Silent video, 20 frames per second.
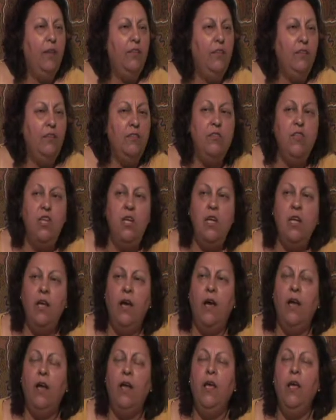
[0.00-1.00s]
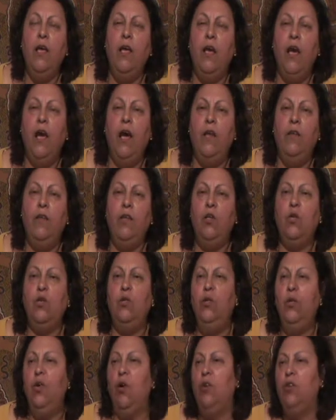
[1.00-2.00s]
this year they
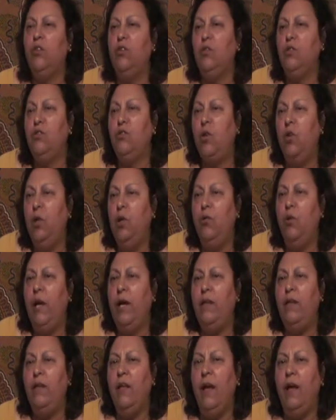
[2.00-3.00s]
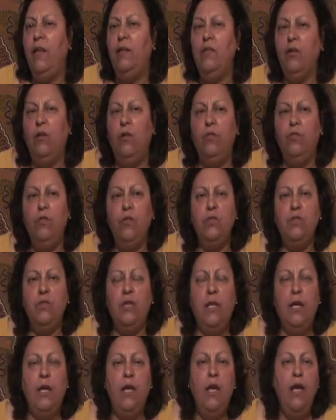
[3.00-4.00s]
could not tolerate that,
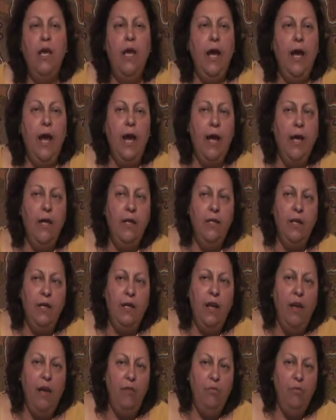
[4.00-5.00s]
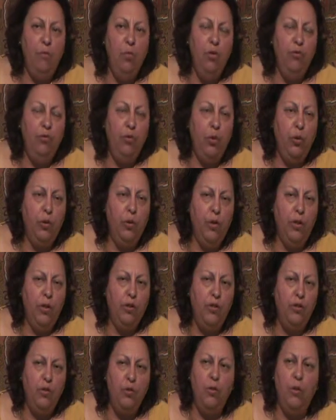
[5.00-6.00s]
obviously, and they have moved
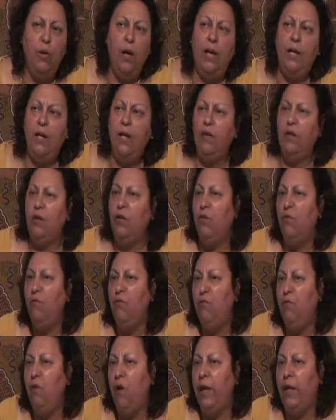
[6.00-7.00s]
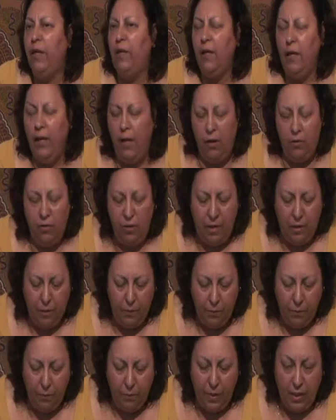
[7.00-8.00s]
her to another confined area.
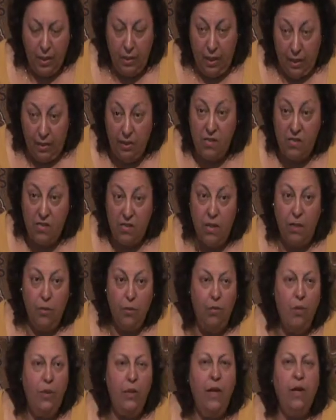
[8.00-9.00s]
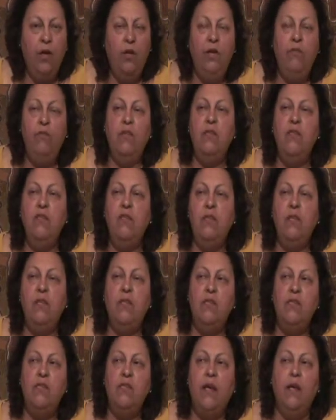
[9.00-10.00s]
Like I said, without even see
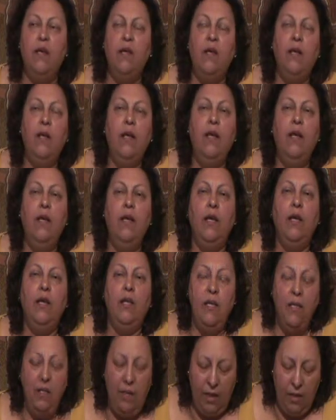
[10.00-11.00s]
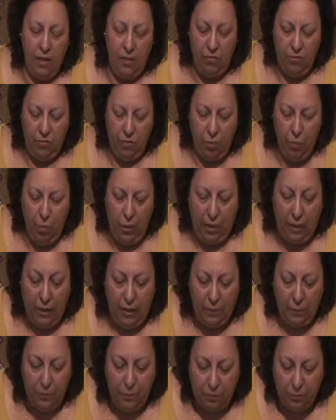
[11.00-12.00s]
the sun any day of the week.
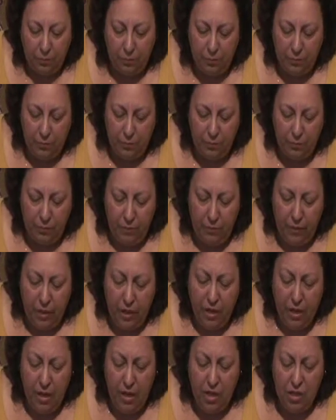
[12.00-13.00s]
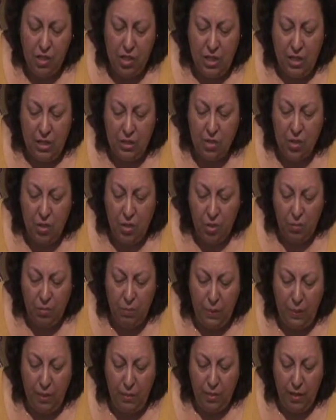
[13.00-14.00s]
She has not
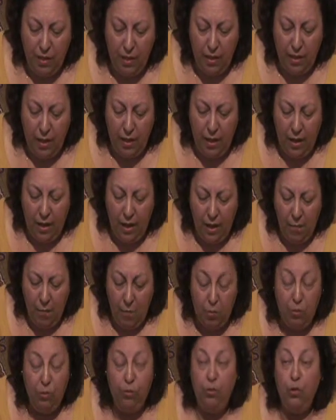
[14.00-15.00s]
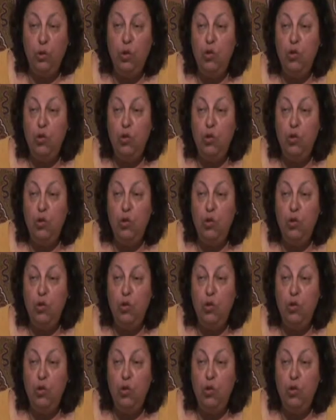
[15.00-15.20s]
been put for